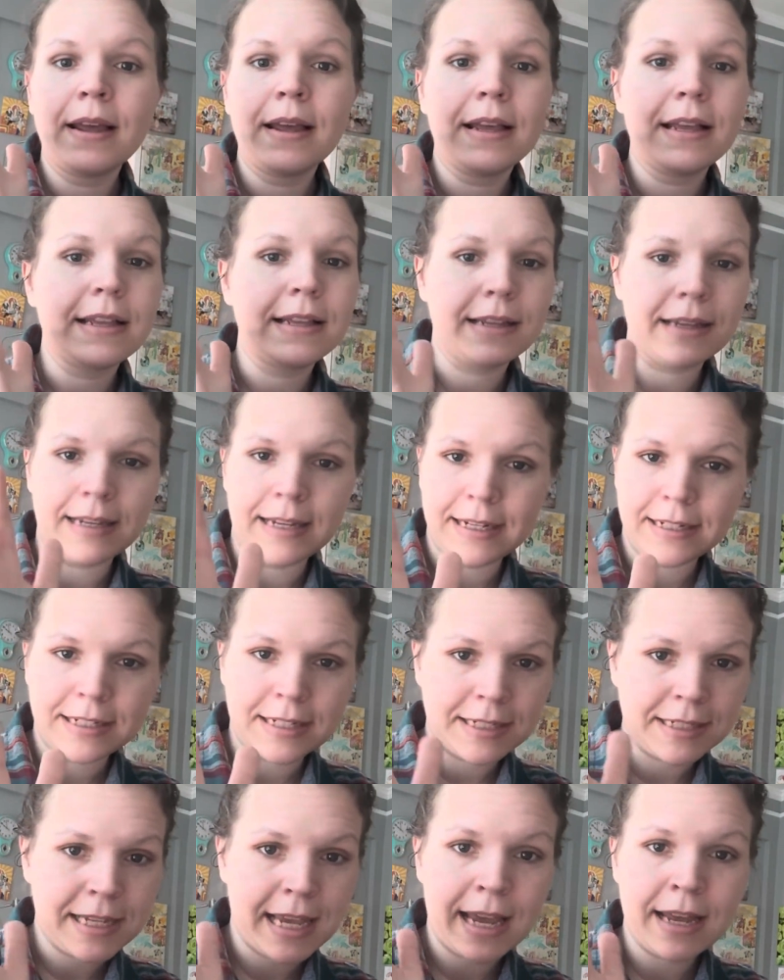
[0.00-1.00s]
He
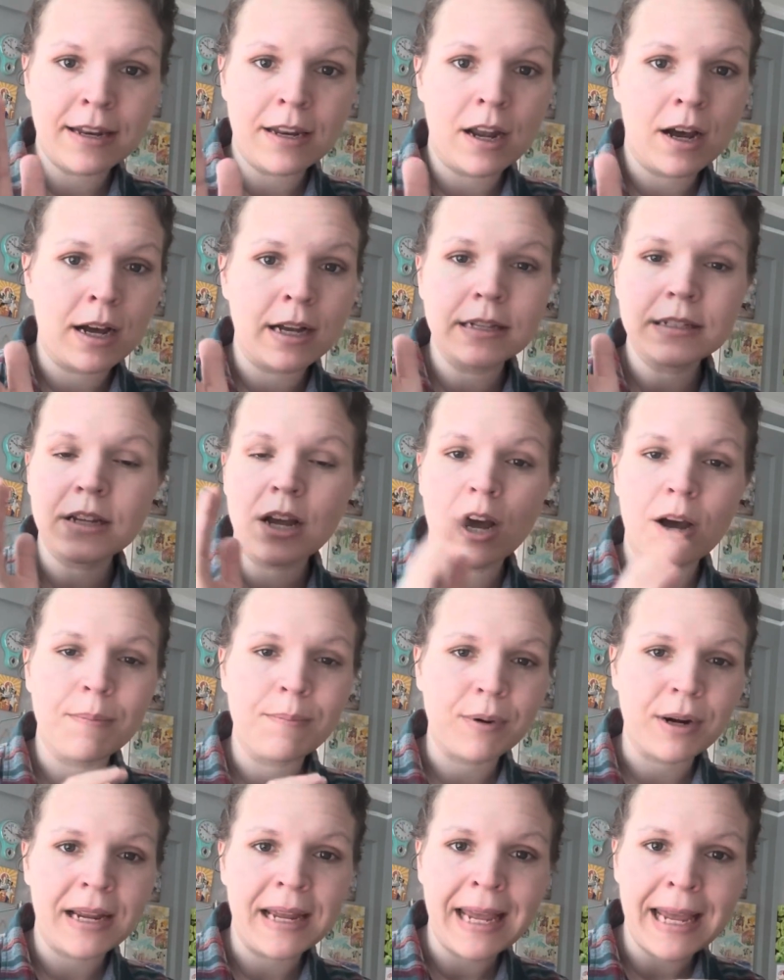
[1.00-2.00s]
just cannot
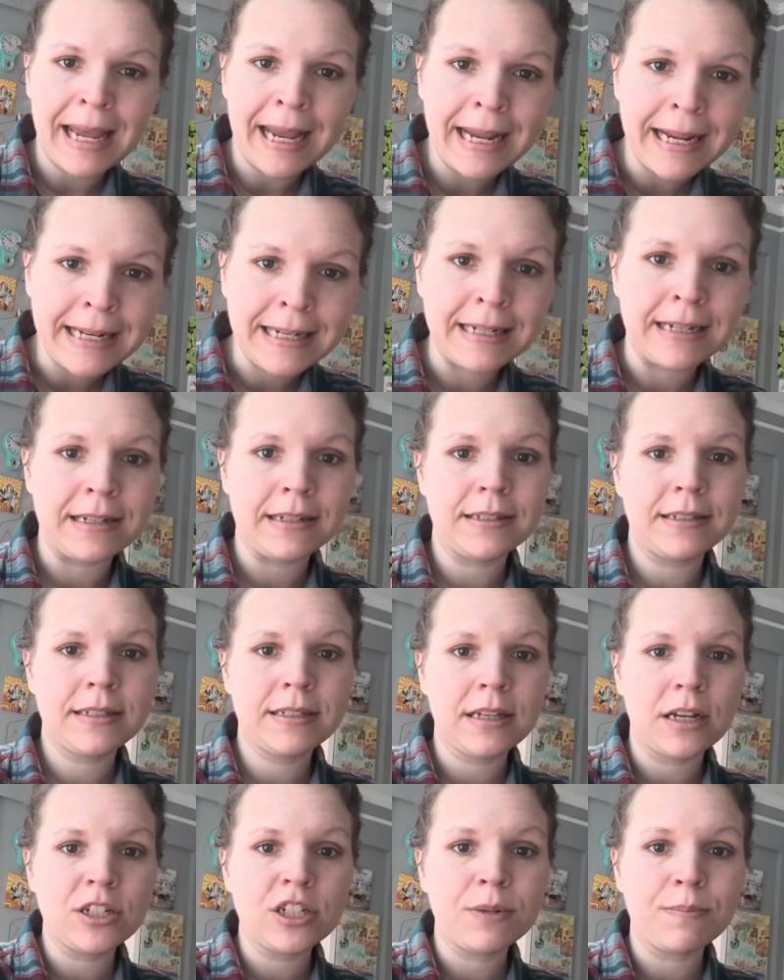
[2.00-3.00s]
comprehend
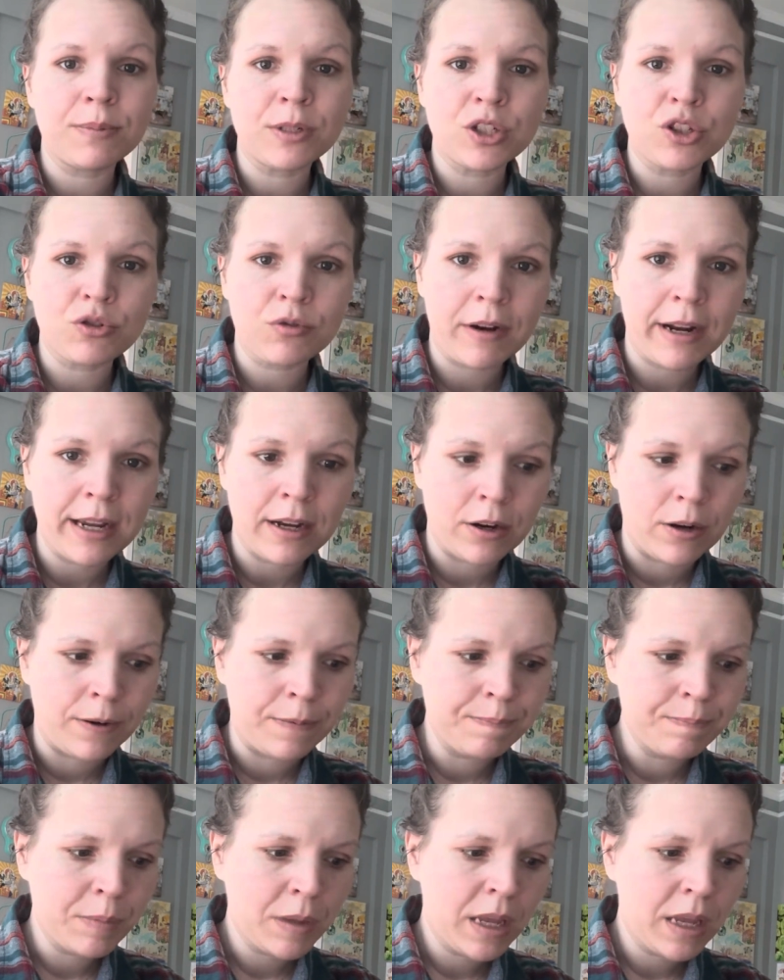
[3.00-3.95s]
such a betrayal.